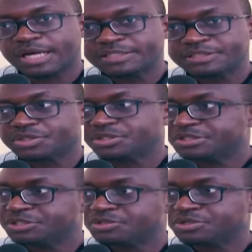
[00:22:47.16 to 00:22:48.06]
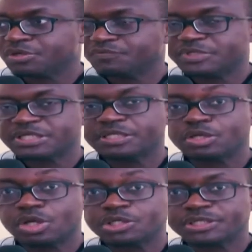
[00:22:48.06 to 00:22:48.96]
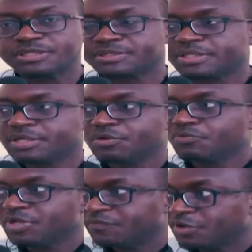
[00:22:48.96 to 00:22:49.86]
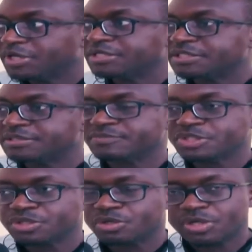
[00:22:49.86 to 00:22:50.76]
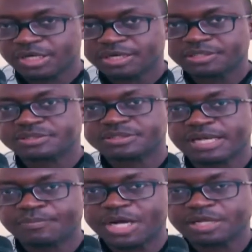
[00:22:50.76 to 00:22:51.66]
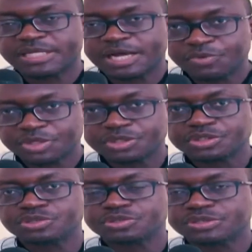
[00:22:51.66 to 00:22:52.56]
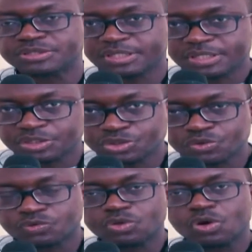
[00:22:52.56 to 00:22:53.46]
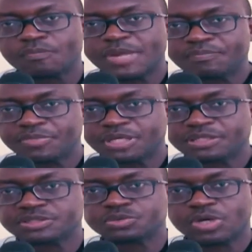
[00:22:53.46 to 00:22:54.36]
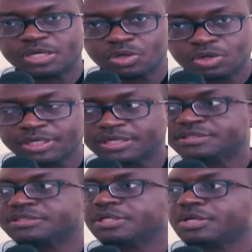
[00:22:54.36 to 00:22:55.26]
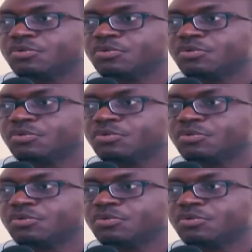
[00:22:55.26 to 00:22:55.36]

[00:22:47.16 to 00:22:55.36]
discuss issues of the lawyers, we've already, you know, heard about how we're going to use youth corps members who are lawyers.